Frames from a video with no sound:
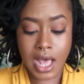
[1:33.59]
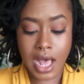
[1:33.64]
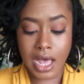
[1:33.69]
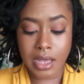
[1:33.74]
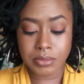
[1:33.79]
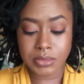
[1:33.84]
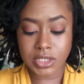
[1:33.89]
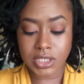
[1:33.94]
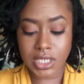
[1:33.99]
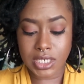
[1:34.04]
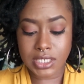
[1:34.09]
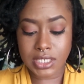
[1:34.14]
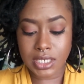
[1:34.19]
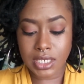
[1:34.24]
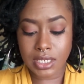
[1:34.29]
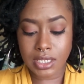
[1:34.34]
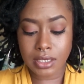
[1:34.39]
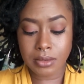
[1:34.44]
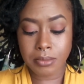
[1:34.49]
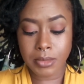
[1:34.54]
I'm just
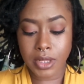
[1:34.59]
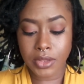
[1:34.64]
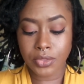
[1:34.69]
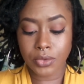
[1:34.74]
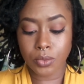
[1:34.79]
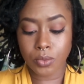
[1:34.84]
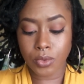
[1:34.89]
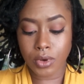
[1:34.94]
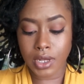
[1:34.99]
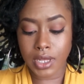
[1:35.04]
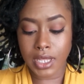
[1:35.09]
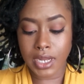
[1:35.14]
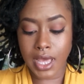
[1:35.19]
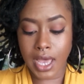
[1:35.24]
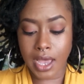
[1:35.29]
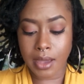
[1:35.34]
ending month 1.